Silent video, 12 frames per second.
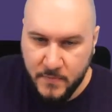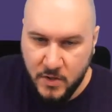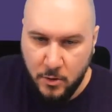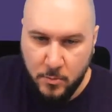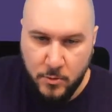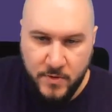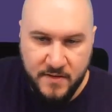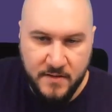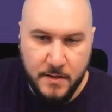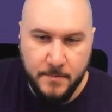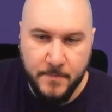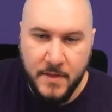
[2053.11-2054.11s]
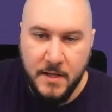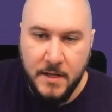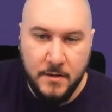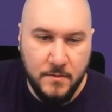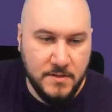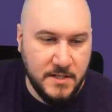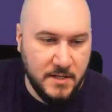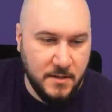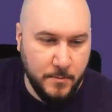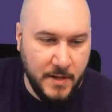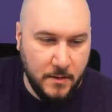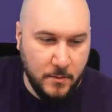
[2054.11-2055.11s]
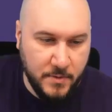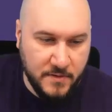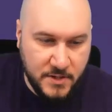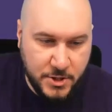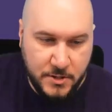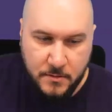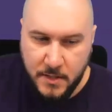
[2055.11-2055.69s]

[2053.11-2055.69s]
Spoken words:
global reset, to set them back on position.